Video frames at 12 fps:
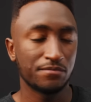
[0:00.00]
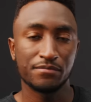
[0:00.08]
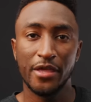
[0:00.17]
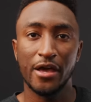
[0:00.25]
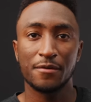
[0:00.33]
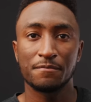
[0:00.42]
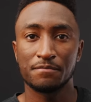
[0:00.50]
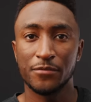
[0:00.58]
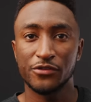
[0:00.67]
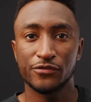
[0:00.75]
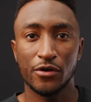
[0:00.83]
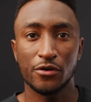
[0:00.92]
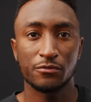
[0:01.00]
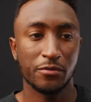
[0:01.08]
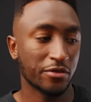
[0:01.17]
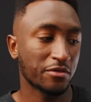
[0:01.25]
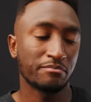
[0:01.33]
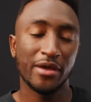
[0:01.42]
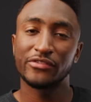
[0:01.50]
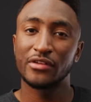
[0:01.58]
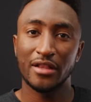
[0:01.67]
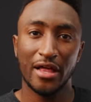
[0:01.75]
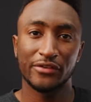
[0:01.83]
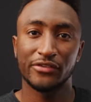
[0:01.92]
yeah, this phone with best in
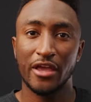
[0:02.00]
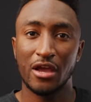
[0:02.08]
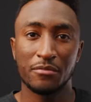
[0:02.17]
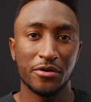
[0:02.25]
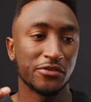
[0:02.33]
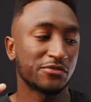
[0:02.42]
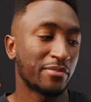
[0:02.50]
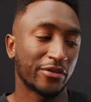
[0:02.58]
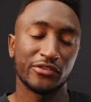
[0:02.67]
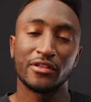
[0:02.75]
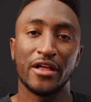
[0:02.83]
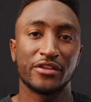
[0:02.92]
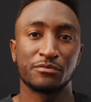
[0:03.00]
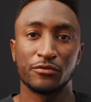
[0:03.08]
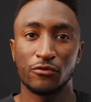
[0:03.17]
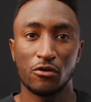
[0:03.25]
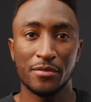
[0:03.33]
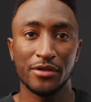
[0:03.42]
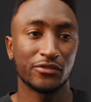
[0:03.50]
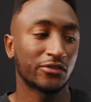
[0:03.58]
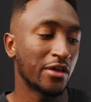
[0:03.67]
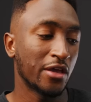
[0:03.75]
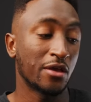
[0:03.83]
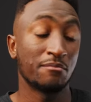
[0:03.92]
class cameras, best in class performance,
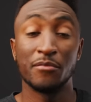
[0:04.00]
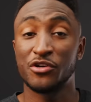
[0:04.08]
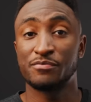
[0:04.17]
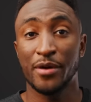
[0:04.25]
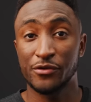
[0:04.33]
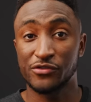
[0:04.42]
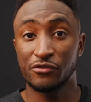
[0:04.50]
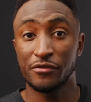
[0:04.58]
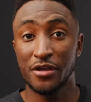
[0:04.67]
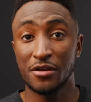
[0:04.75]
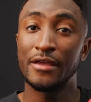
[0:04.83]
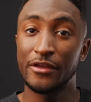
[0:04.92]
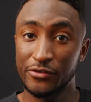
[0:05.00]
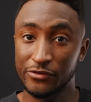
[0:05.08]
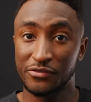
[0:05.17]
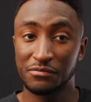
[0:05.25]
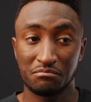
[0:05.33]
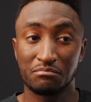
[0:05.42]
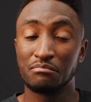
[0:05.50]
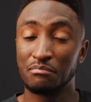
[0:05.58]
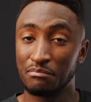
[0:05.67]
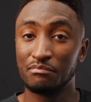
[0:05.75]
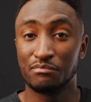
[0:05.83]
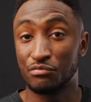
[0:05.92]
much better screen is
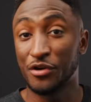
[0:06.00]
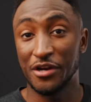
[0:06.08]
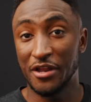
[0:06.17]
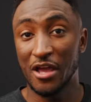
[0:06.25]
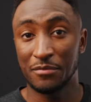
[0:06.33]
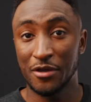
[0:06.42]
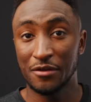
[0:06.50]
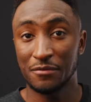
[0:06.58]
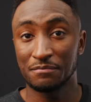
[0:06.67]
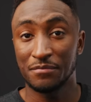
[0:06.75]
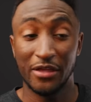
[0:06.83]
pretty damn good.